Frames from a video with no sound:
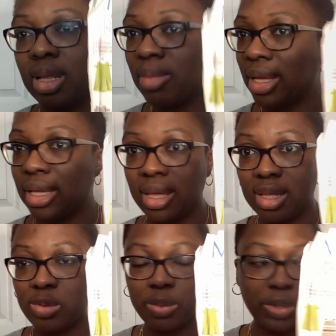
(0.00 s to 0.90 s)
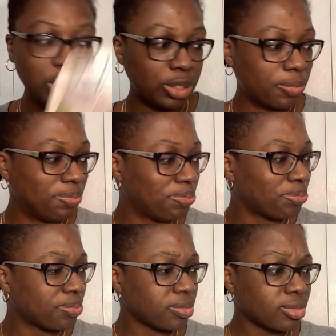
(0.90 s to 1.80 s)
I'm like, yeah, that's what I'm gonna do.
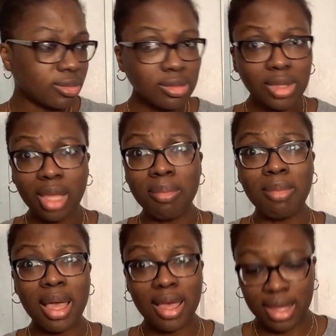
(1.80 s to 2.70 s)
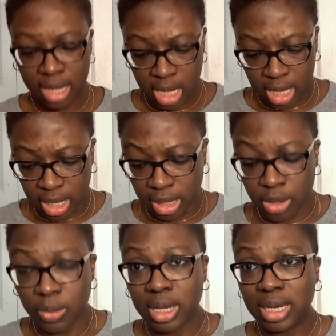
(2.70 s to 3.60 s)
My little
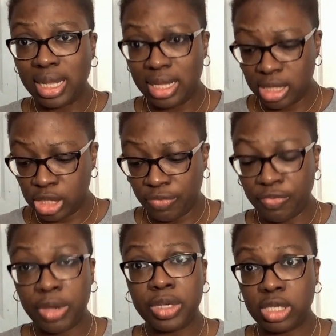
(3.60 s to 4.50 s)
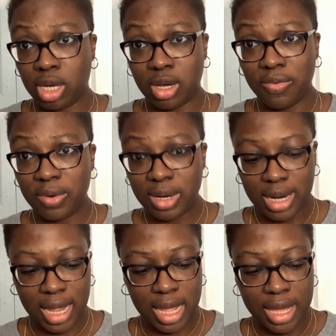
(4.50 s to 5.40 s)
one is very tall for her
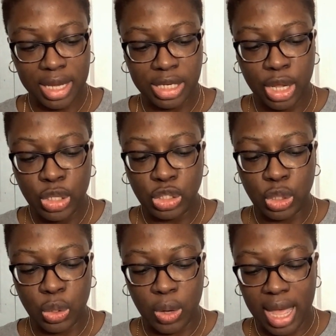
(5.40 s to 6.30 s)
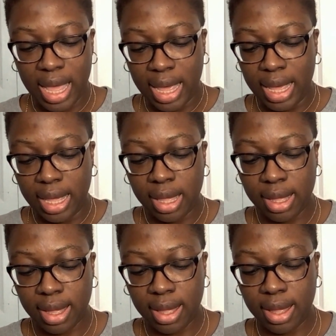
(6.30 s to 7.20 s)
age, so
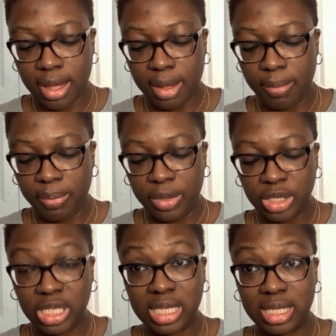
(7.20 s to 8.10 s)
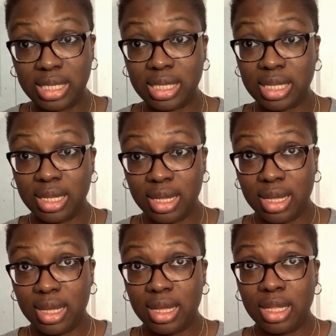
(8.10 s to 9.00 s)
she's
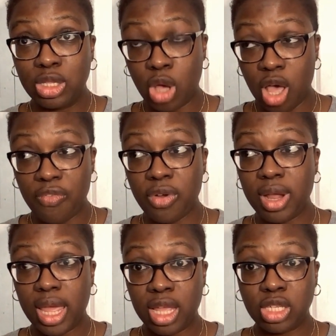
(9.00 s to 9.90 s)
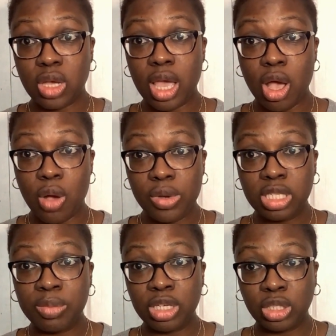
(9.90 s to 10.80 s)
tall for her age, so I always
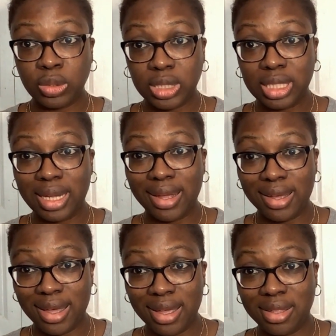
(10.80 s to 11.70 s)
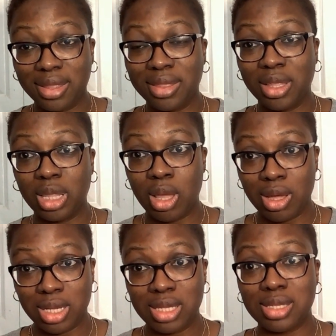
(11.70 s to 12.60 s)
make sure that I cut the
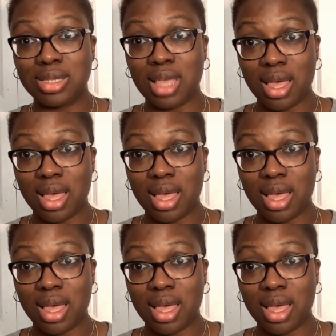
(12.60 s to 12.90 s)
longest